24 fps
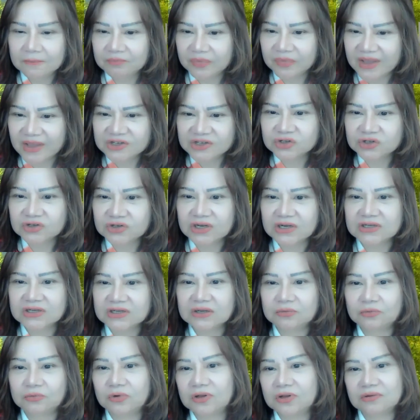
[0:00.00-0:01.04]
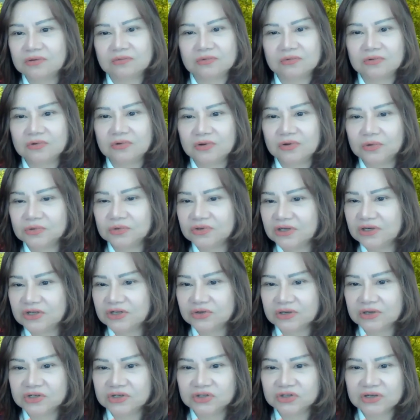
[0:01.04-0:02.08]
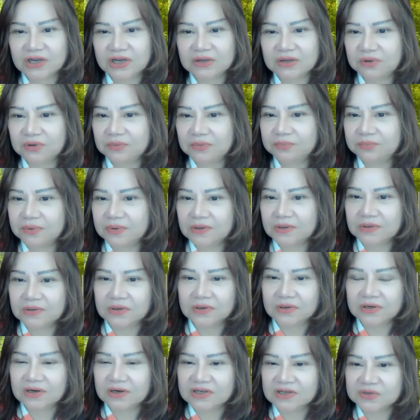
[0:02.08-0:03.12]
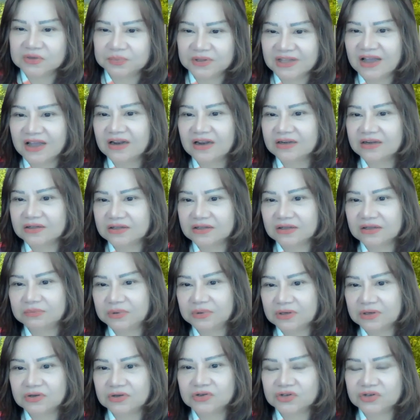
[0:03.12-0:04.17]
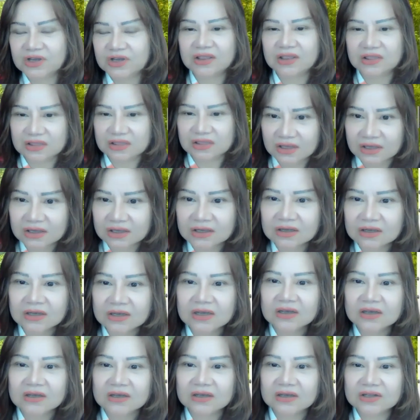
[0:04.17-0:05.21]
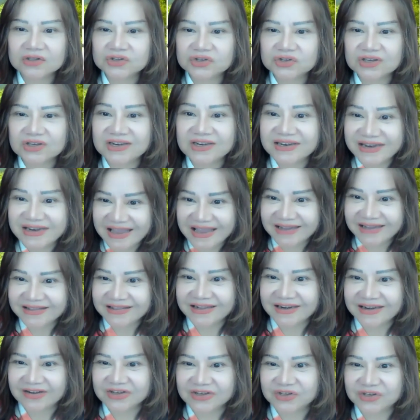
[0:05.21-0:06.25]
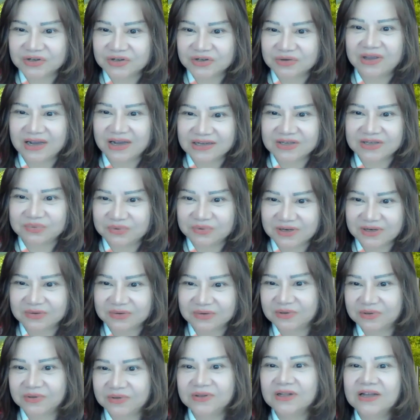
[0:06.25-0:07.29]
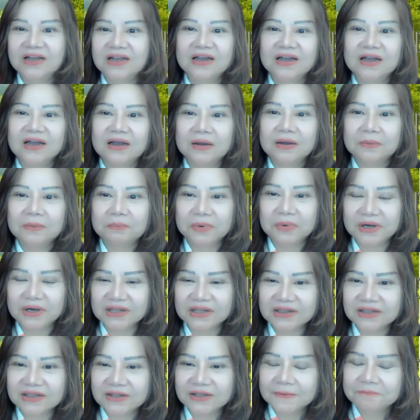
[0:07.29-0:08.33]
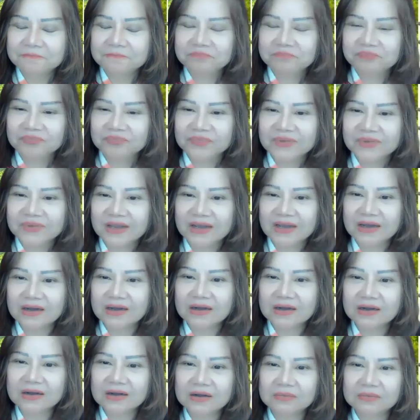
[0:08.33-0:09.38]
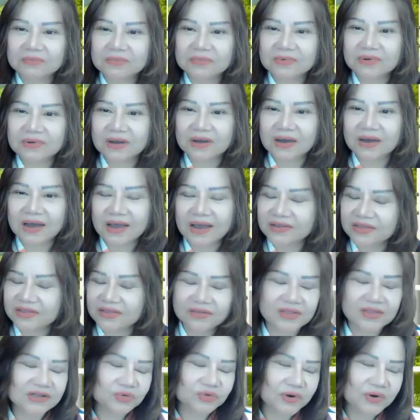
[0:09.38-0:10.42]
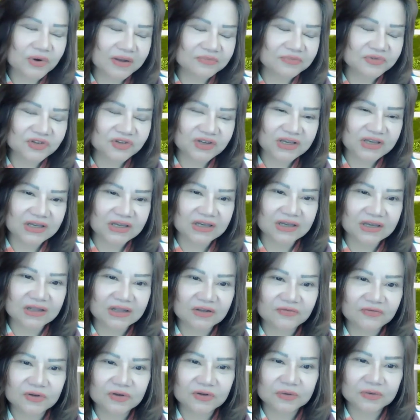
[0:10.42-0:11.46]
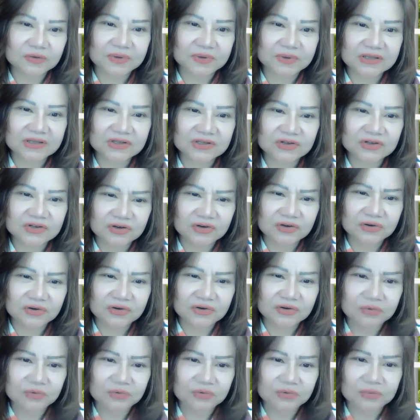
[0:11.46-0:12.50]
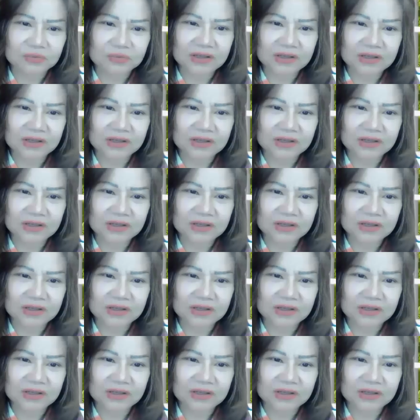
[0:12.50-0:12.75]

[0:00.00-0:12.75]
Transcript: educating. Well, you don't need to educate people on hospitality because I think it's innate in us to be hospitable. But um, I think that's what I'm seeing in the Philippines. Do you agree with me?